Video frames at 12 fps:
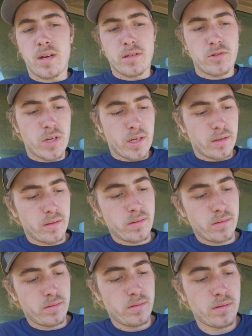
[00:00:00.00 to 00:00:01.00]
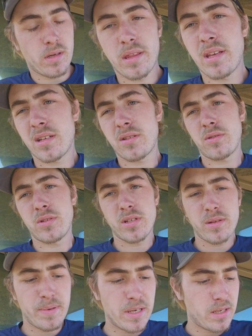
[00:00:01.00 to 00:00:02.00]
Truck, I think I told you
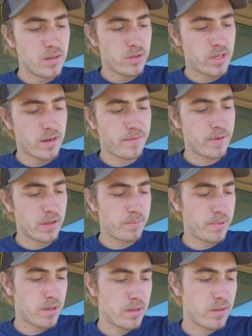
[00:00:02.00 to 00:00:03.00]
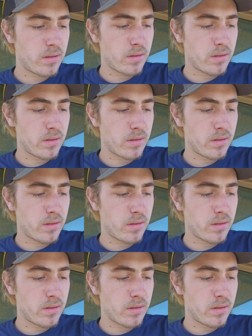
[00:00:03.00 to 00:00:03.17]
the PTO shaft fell apart.